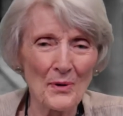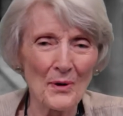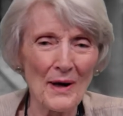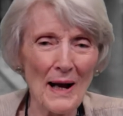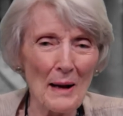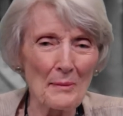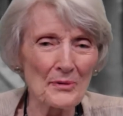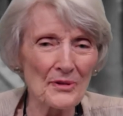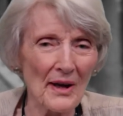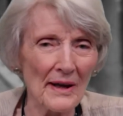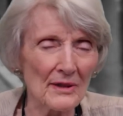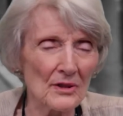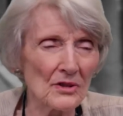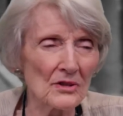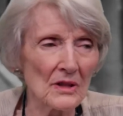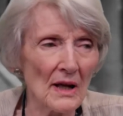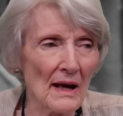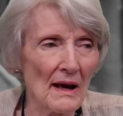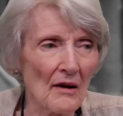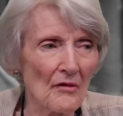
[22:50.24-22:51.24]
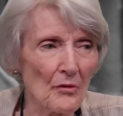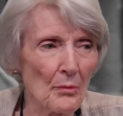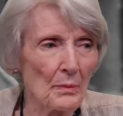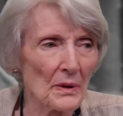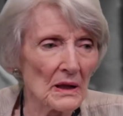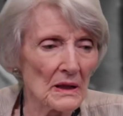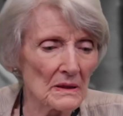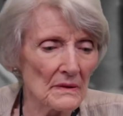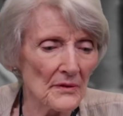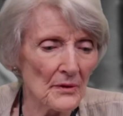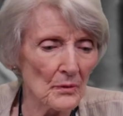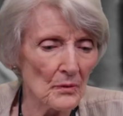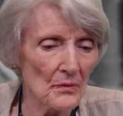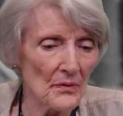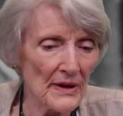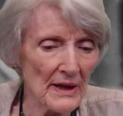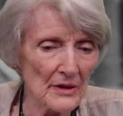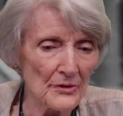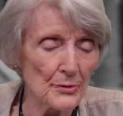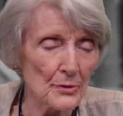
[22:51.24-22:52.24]
Perhaps I could have, but the,
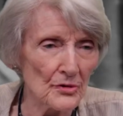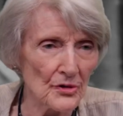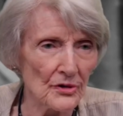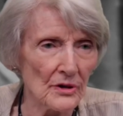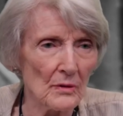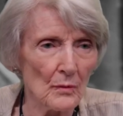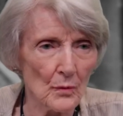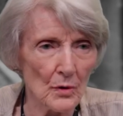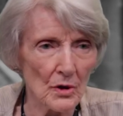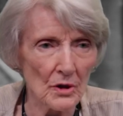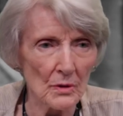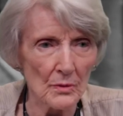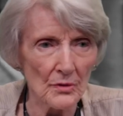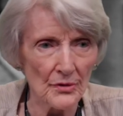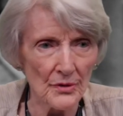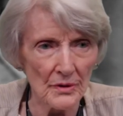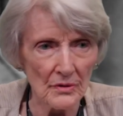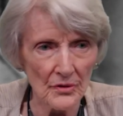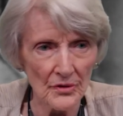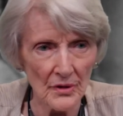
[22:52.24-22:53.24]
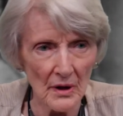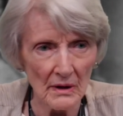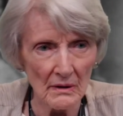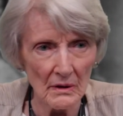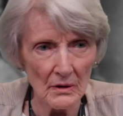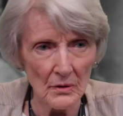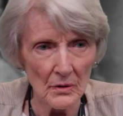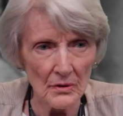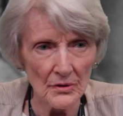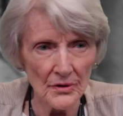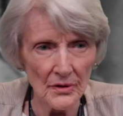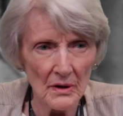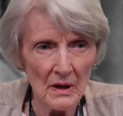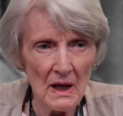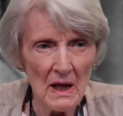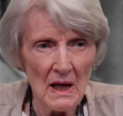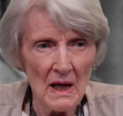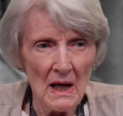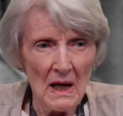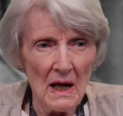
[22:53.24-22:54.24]
the interesting work was in St. Louis.
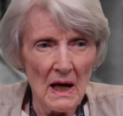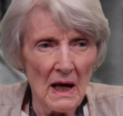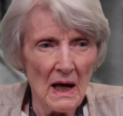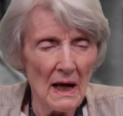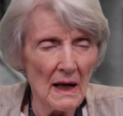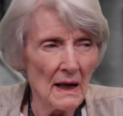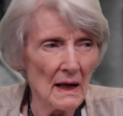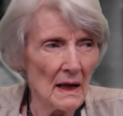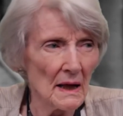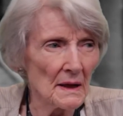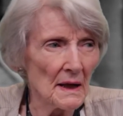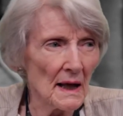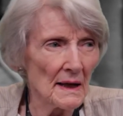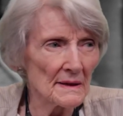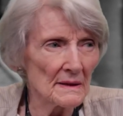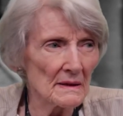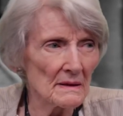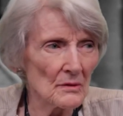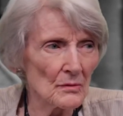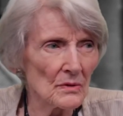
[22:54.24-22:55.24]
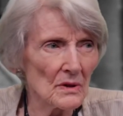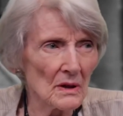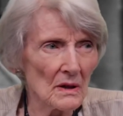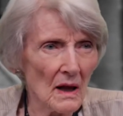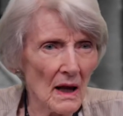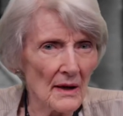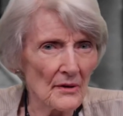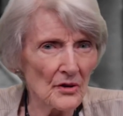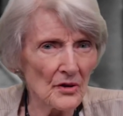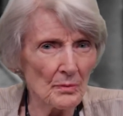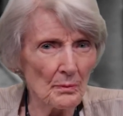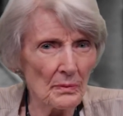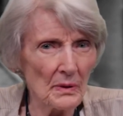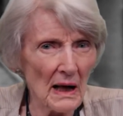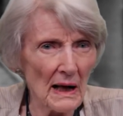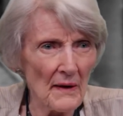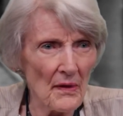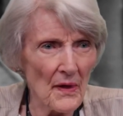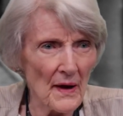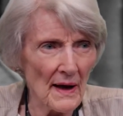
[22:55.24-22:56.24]
And I did realize
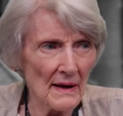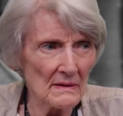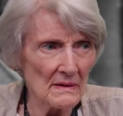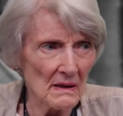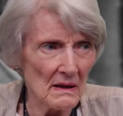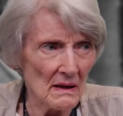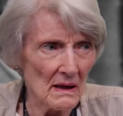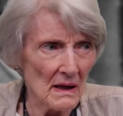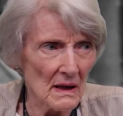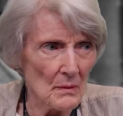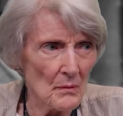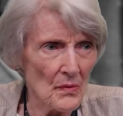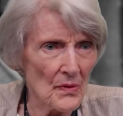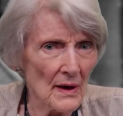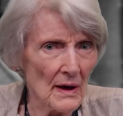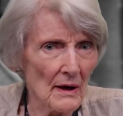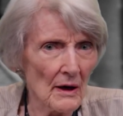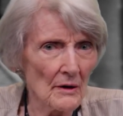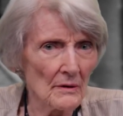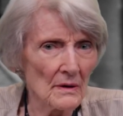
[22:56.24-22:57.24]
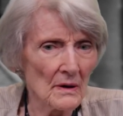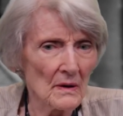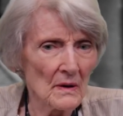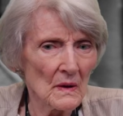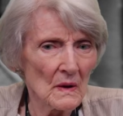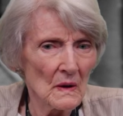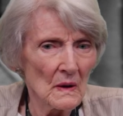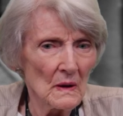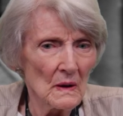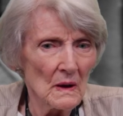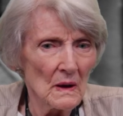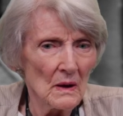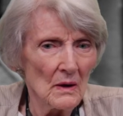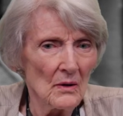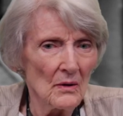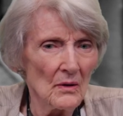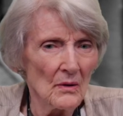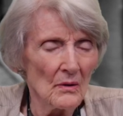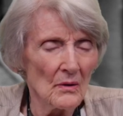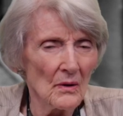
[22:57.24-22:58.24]
by that time that
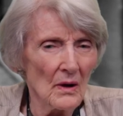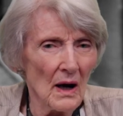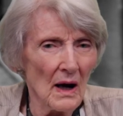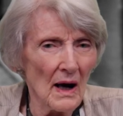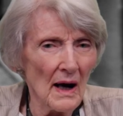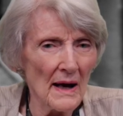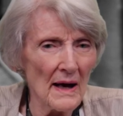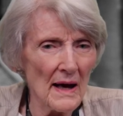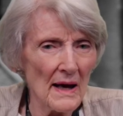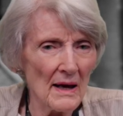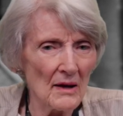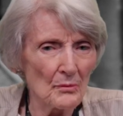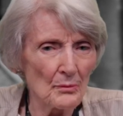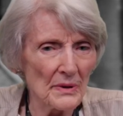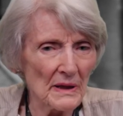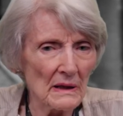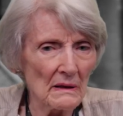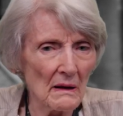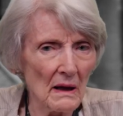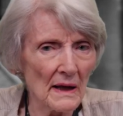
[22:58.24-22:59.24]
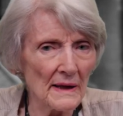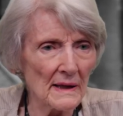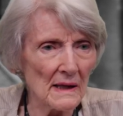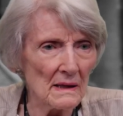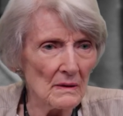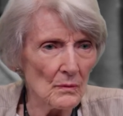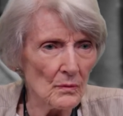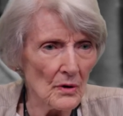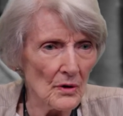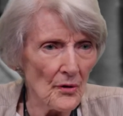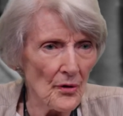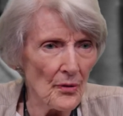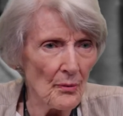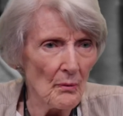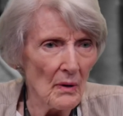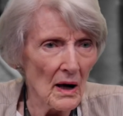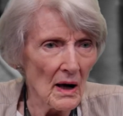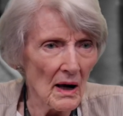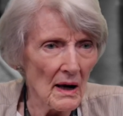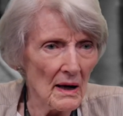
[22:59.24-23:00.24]
I had been lucky with
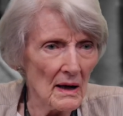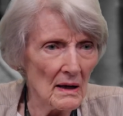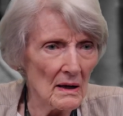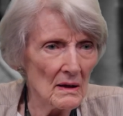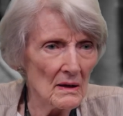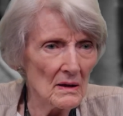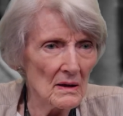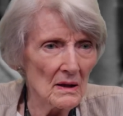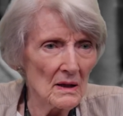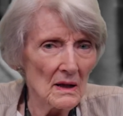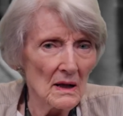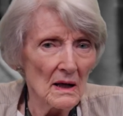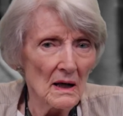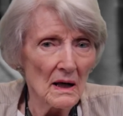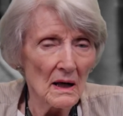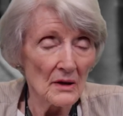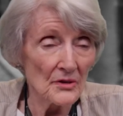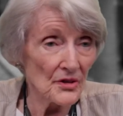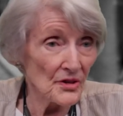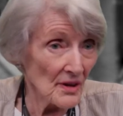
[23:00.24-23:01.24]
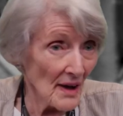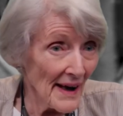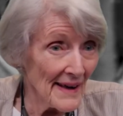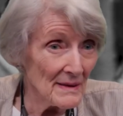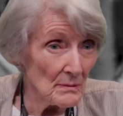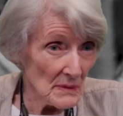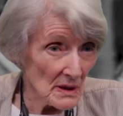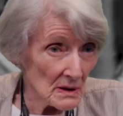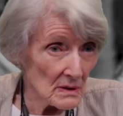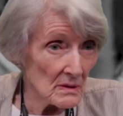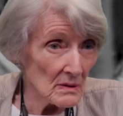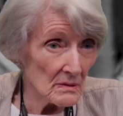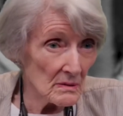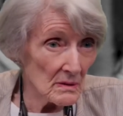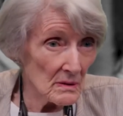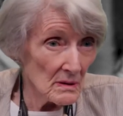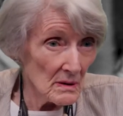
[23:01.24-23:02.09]
my assignment